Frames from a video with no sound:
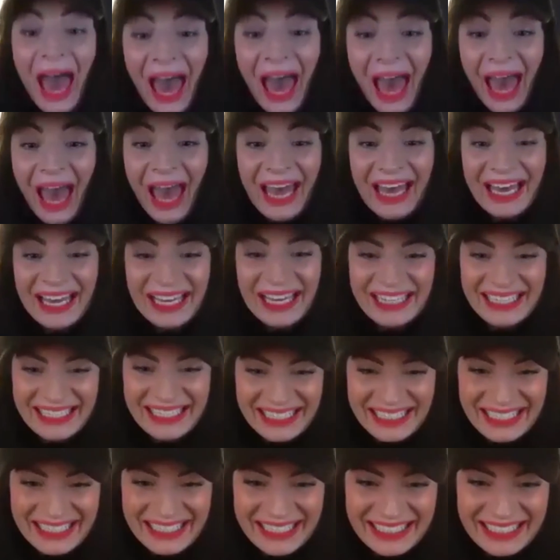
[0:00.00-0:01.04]
on there.
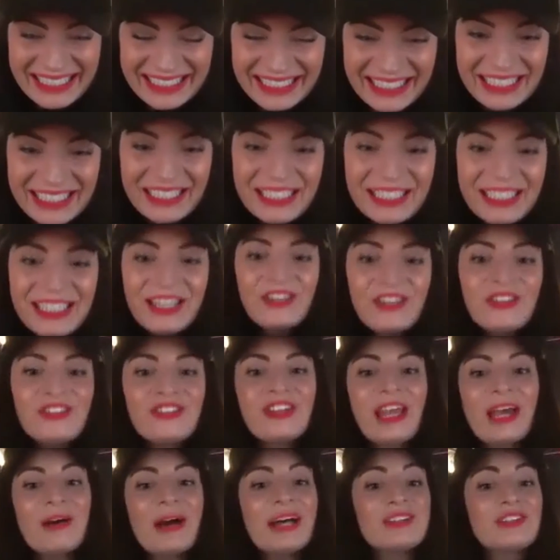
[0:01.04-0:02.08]
And
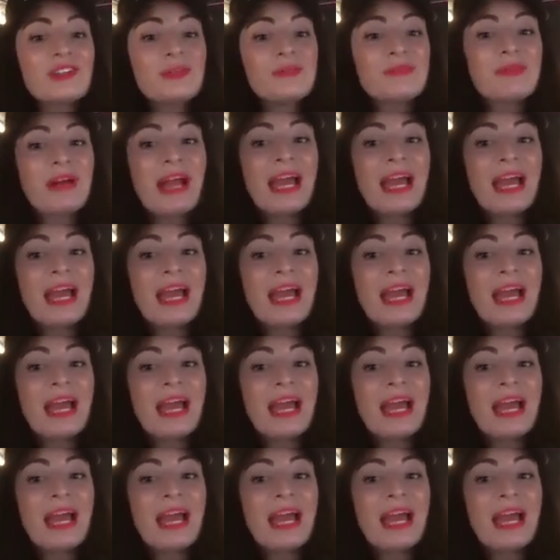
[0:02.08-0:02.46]
you know, I